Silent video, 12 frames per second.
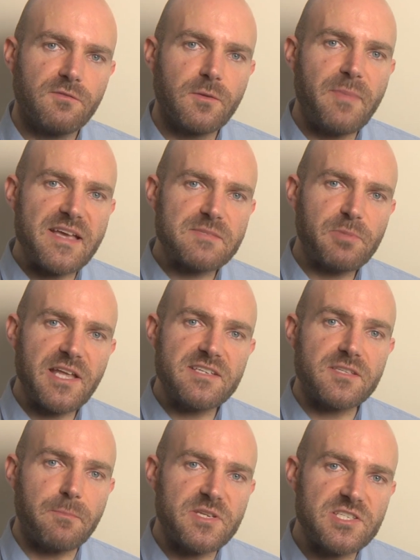The best
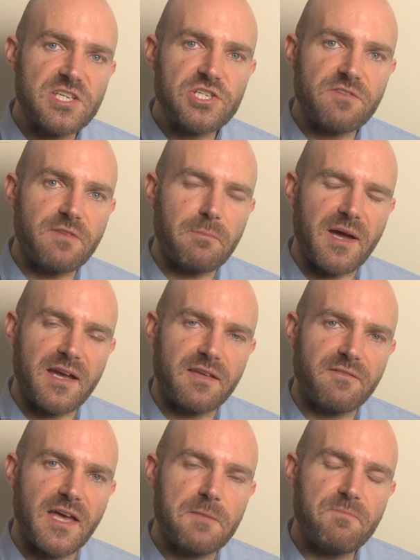place to position the
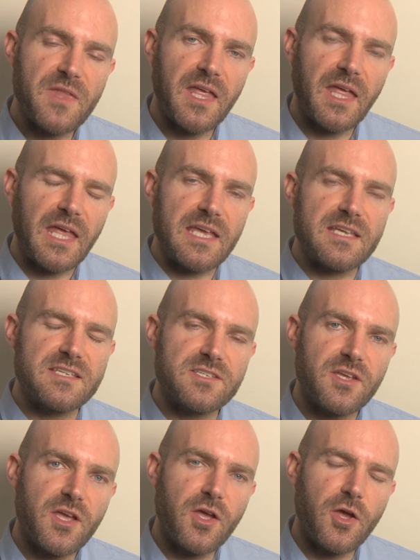mic then is